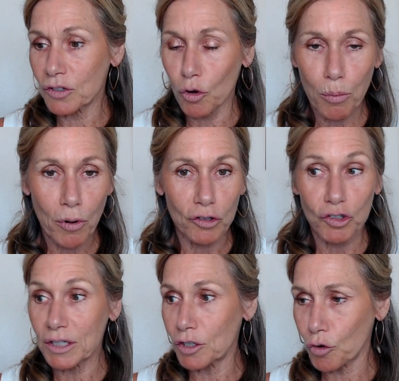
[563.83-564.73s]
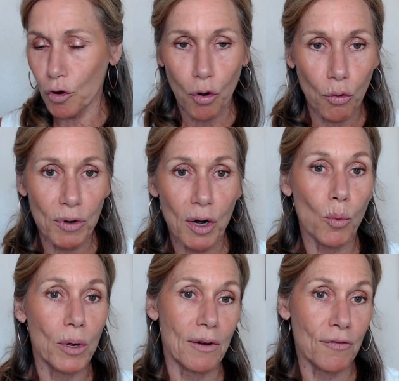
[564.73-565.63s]
in your project, in your career,
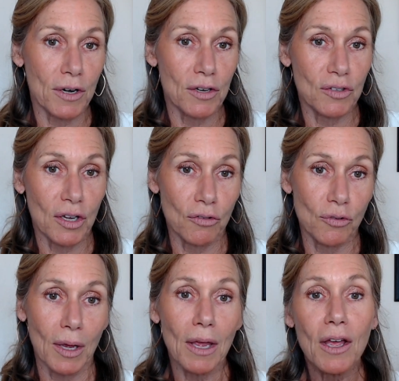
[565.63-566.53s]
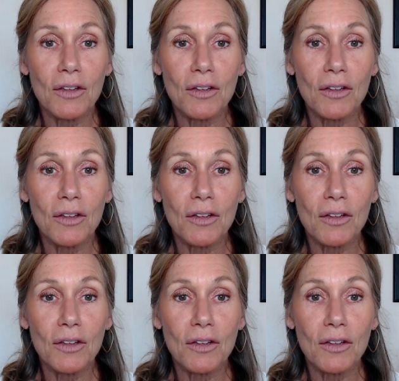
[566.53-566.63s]
whatever it is that you're doing.